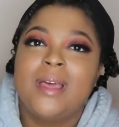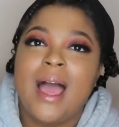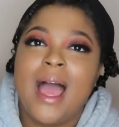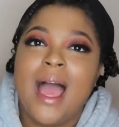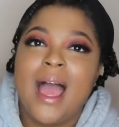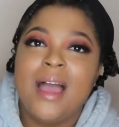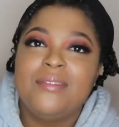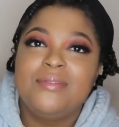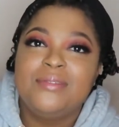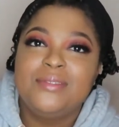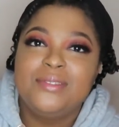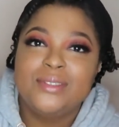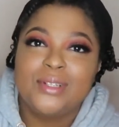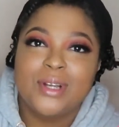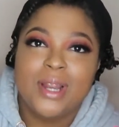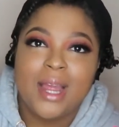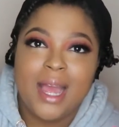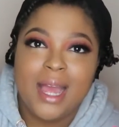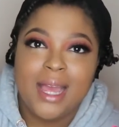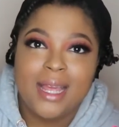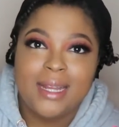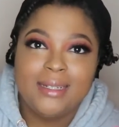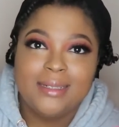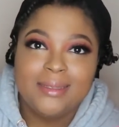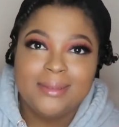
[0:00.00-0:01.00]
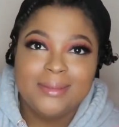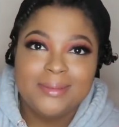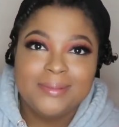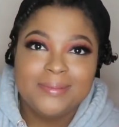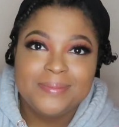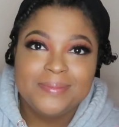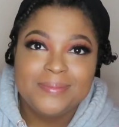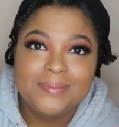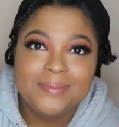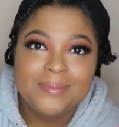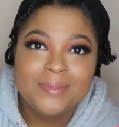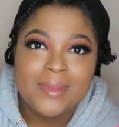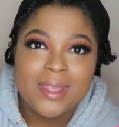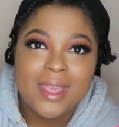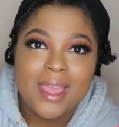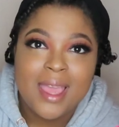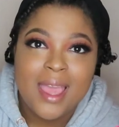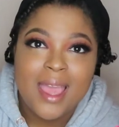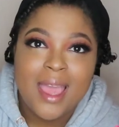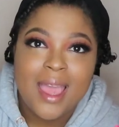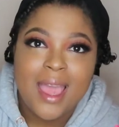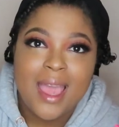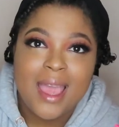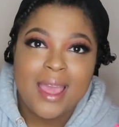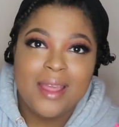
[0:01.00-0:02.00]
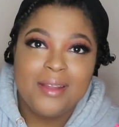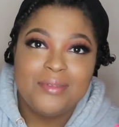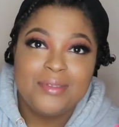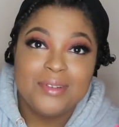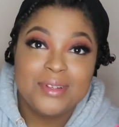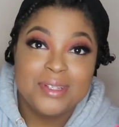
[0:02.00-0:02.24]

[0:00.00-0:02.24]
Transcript: I've tried, and